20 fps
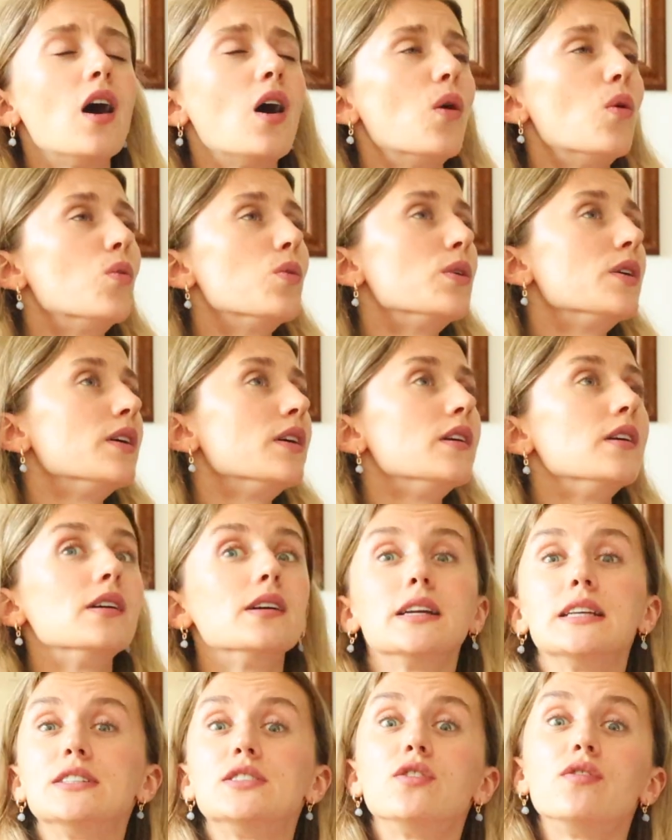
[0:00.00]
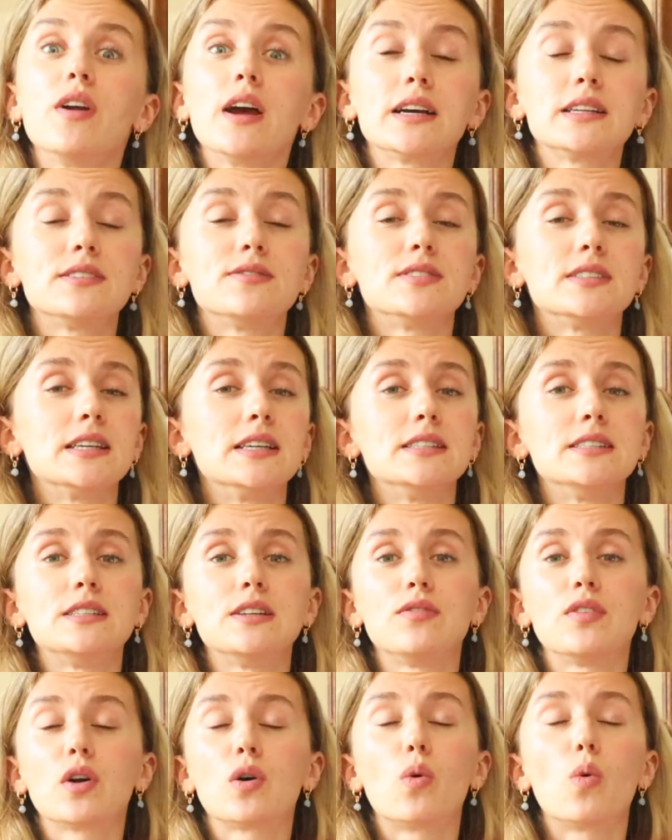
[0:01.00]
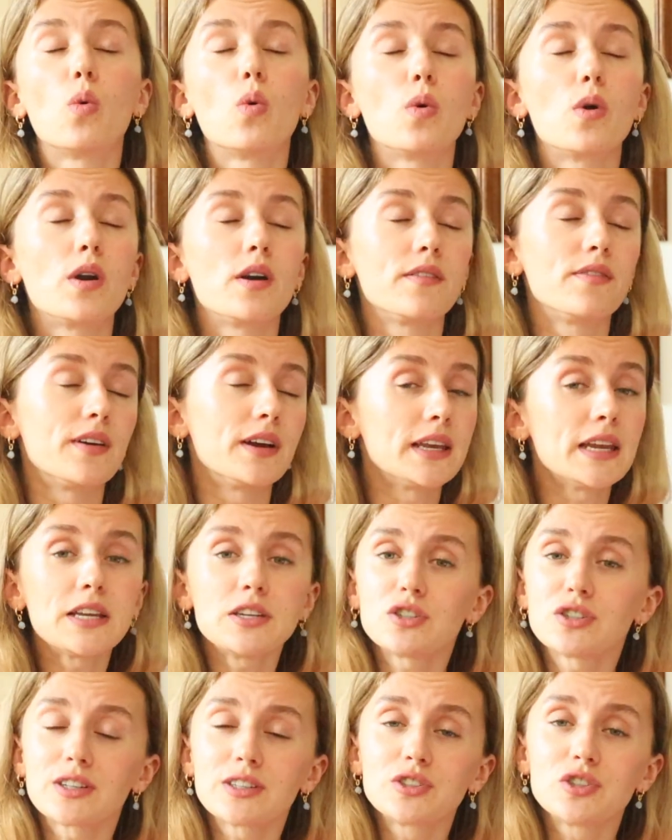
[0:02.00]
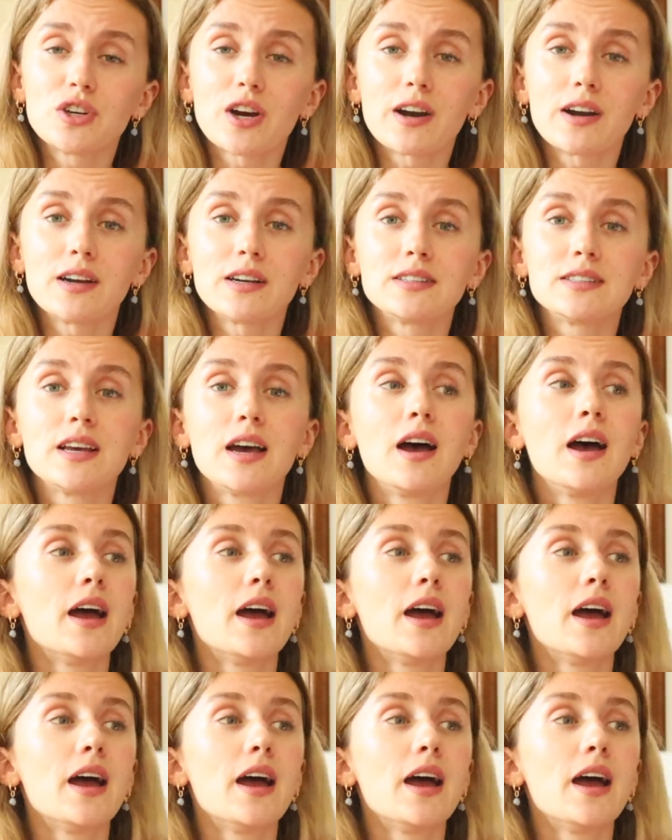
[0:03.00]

or interactive scientific or financial chart,